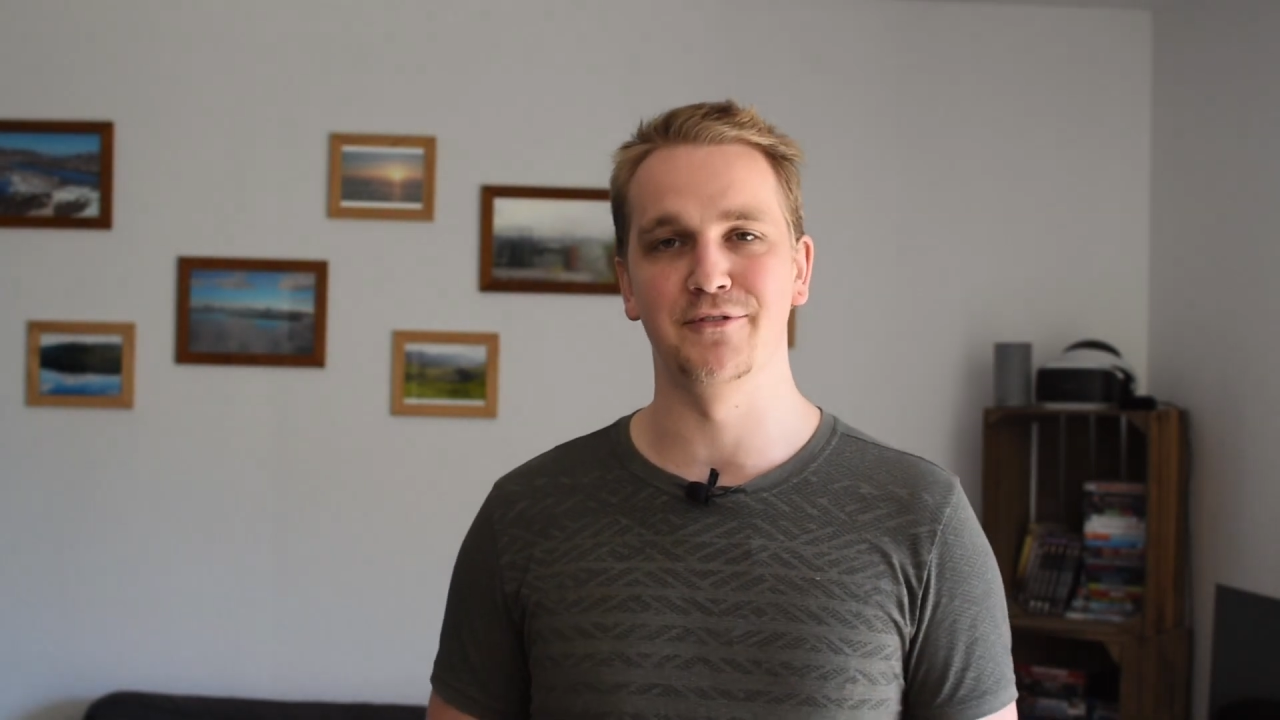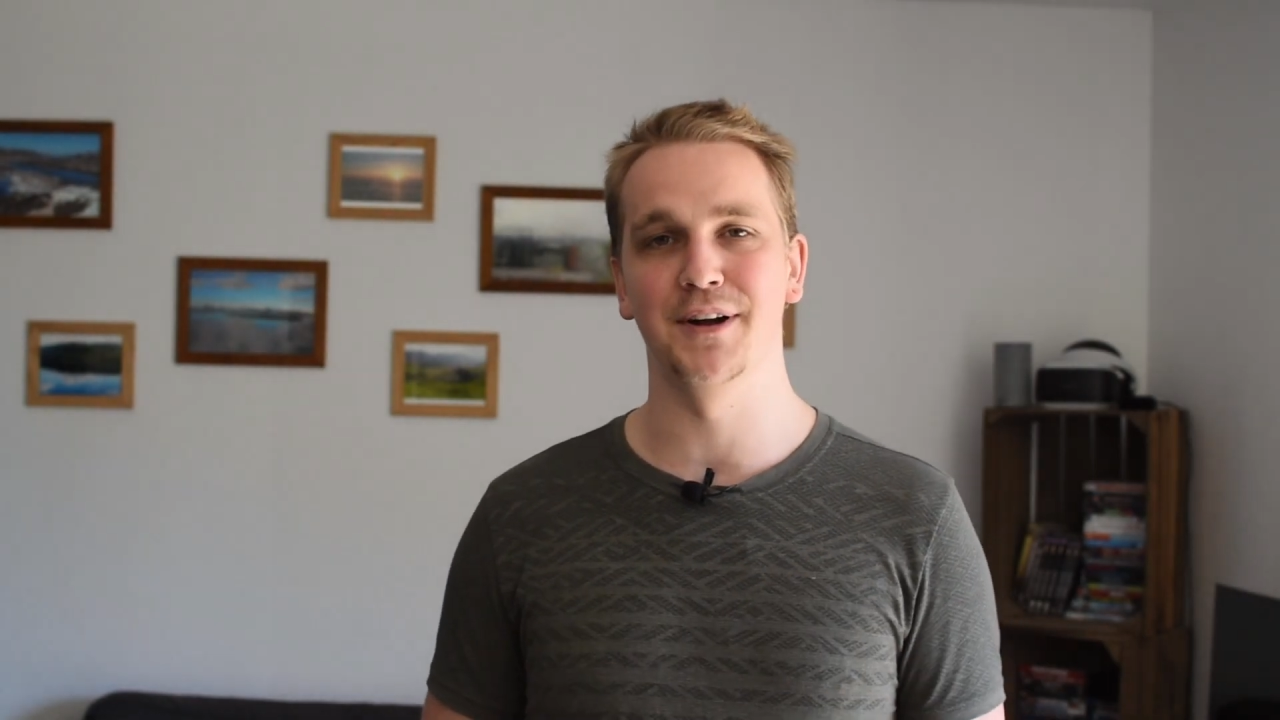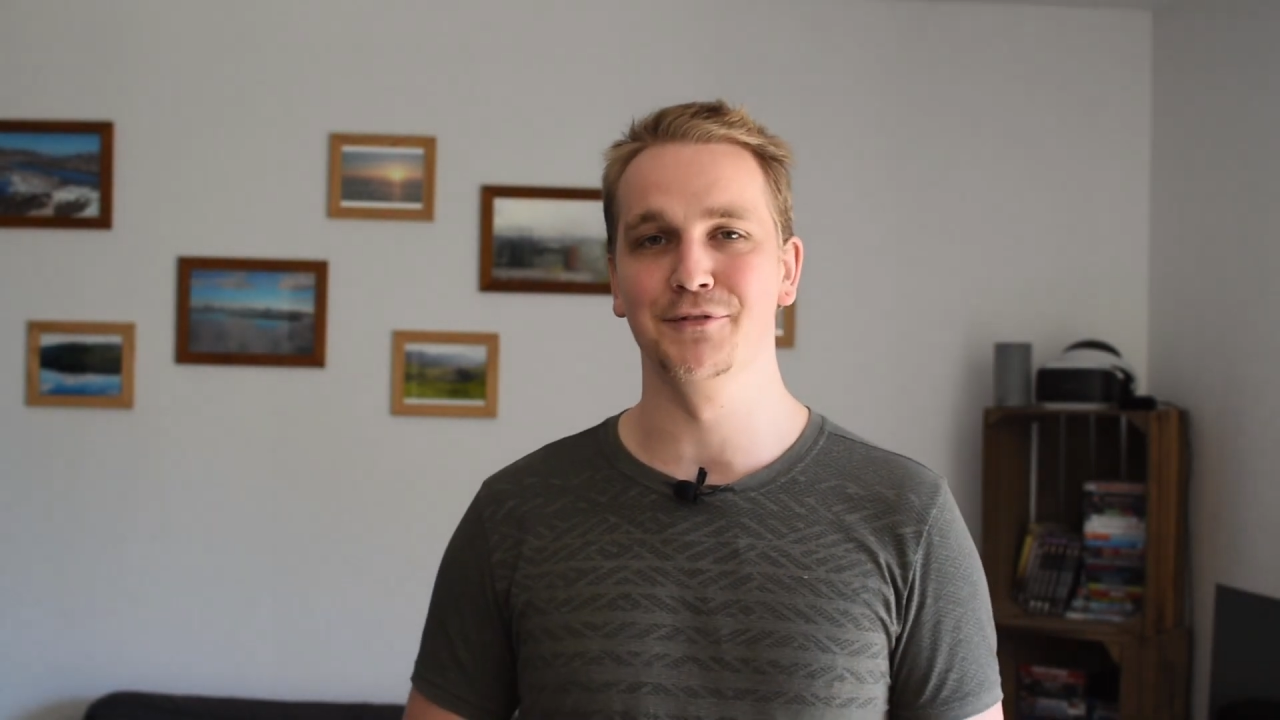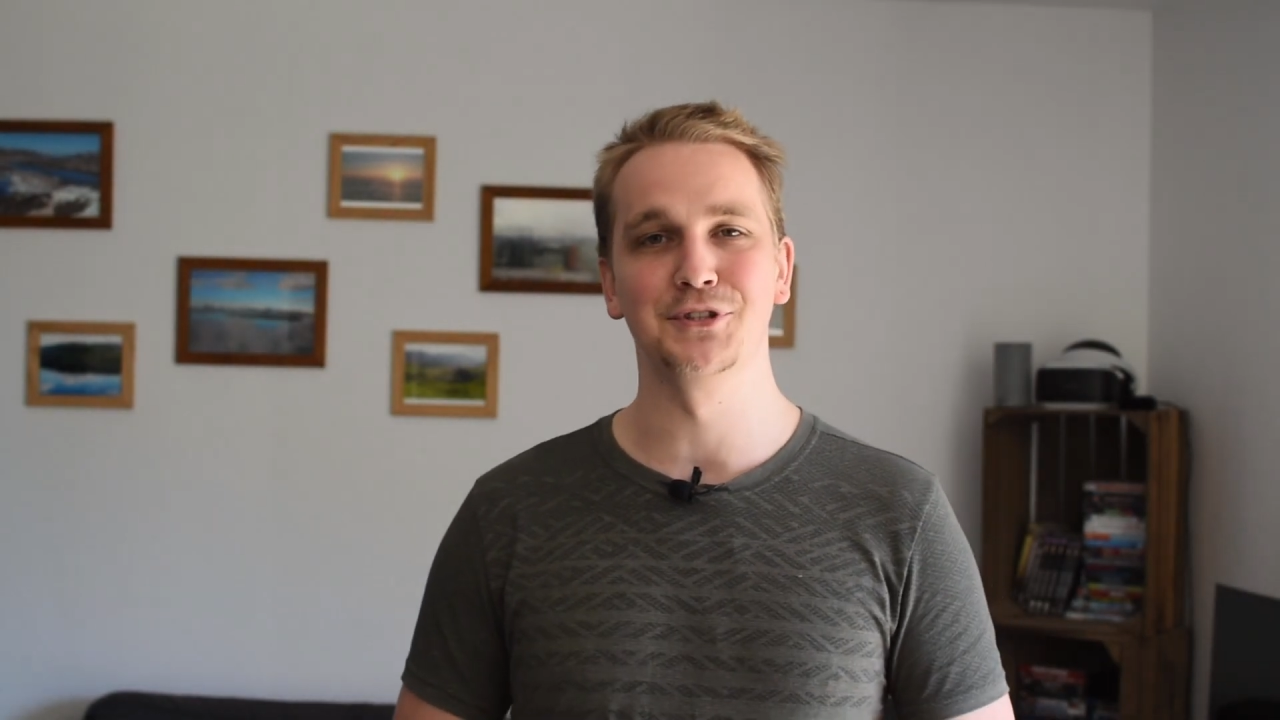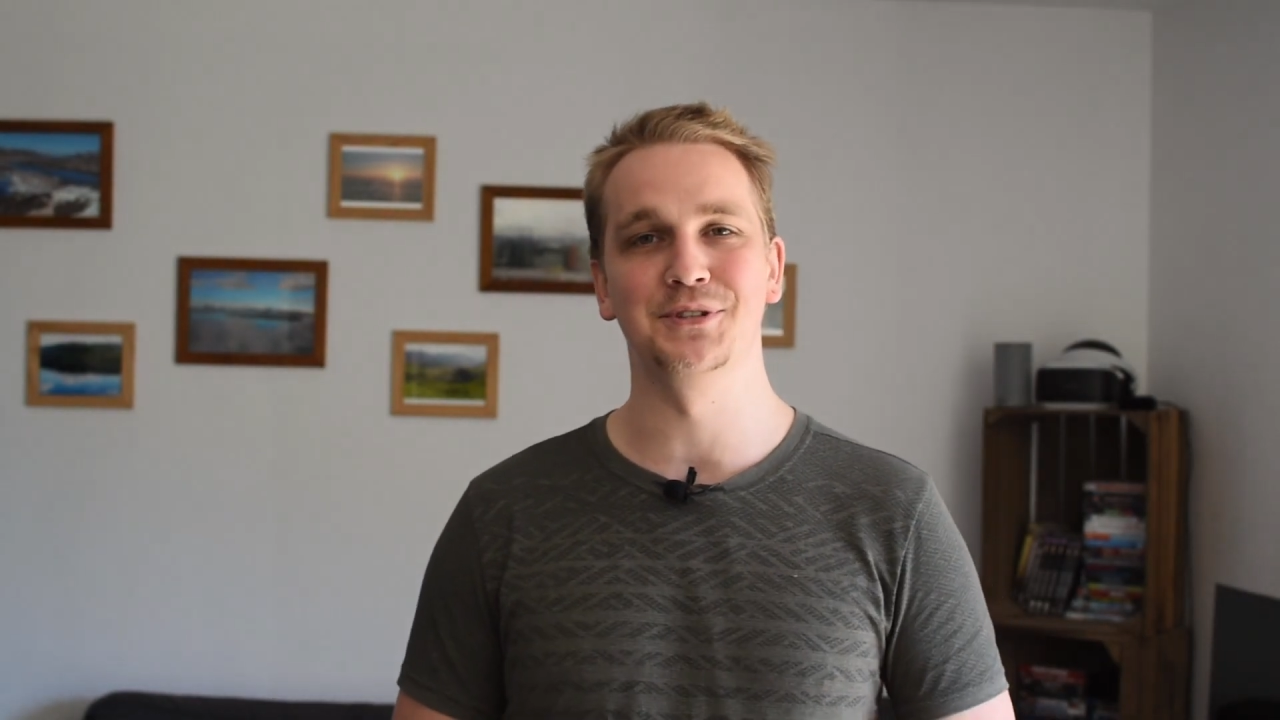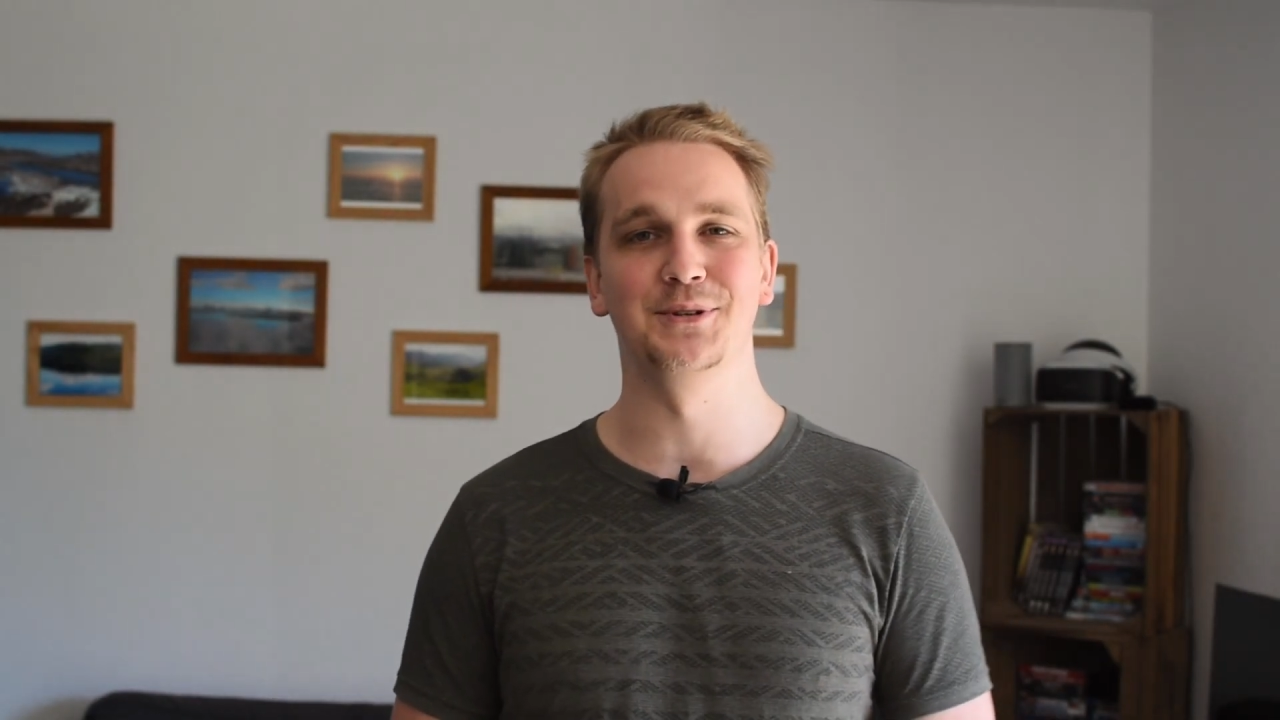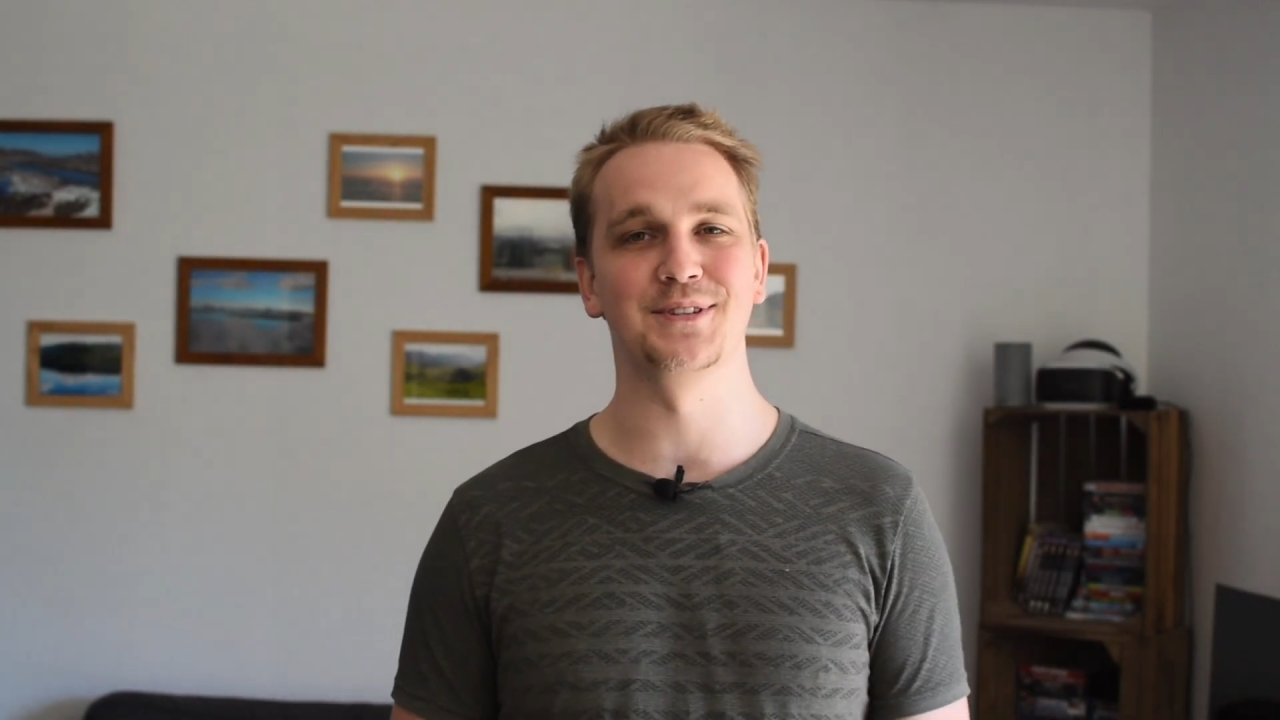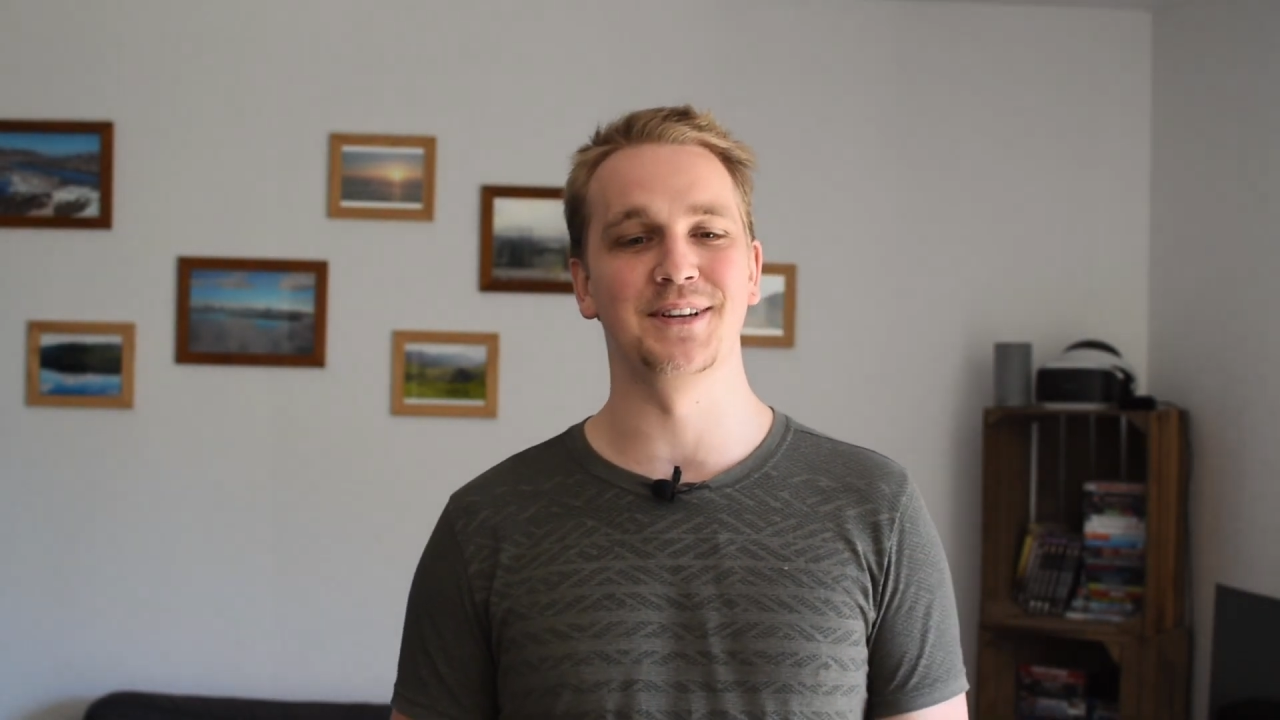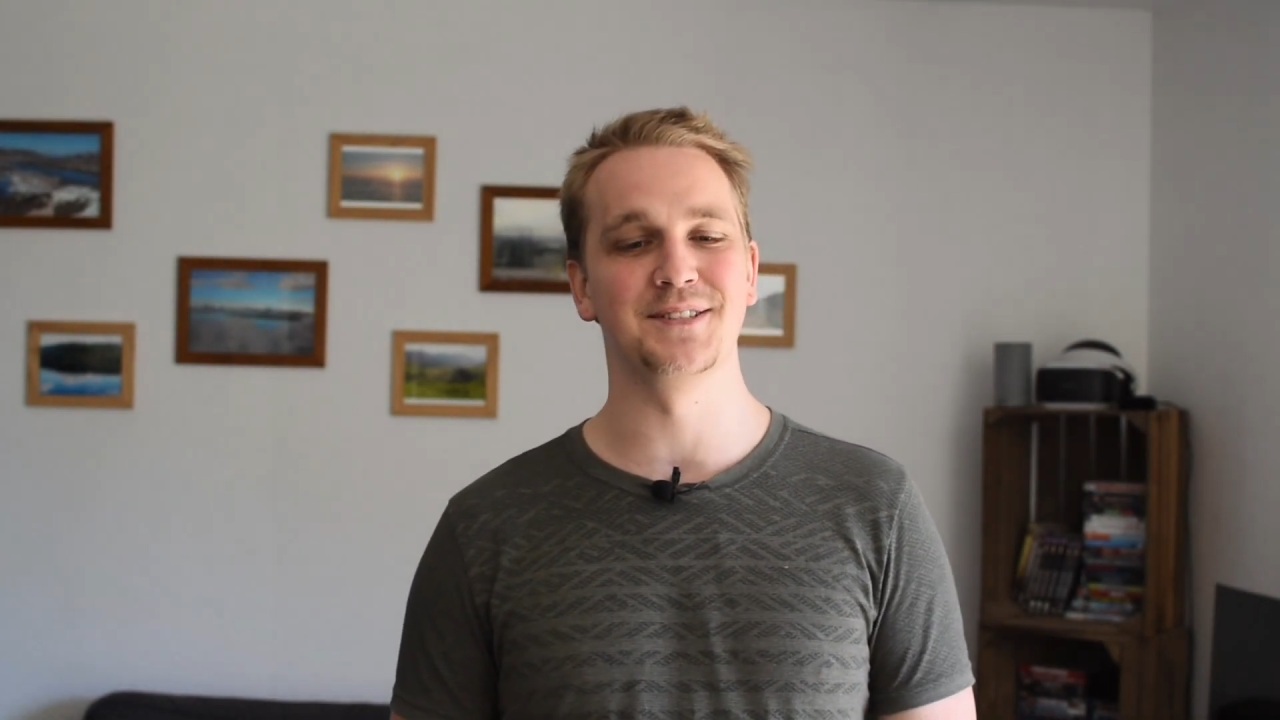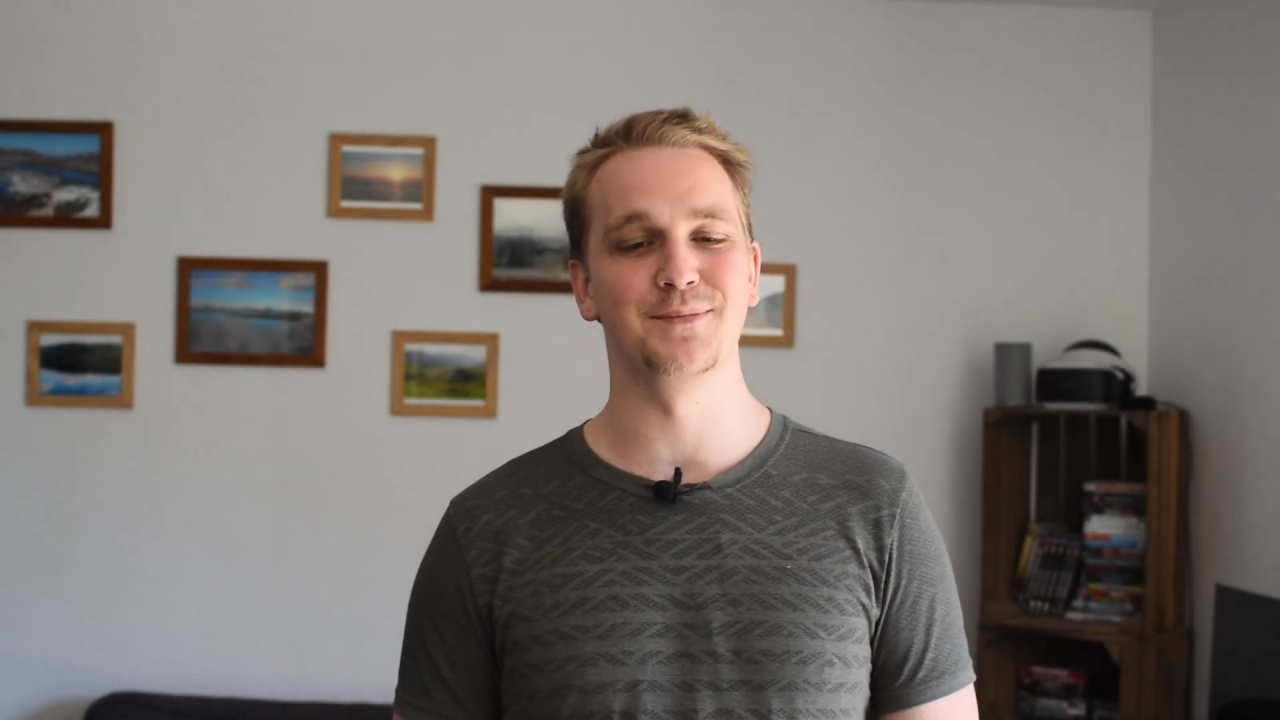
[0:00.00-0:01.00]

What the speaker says: favorite shows at the